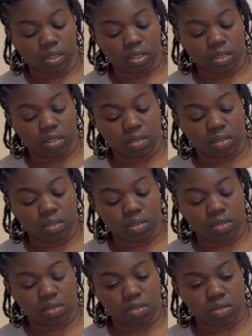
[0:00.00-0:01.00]

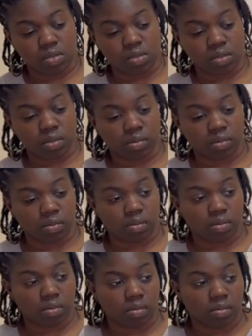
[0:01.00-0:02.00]

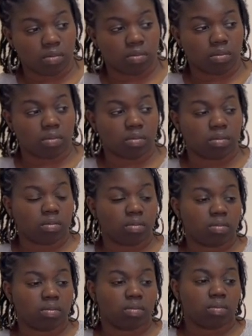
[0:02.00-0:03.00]

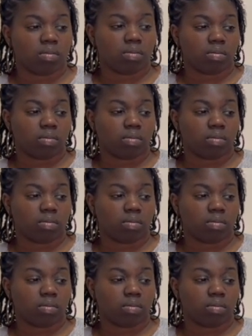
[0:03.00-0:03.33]
No words are spoken by the person on screen.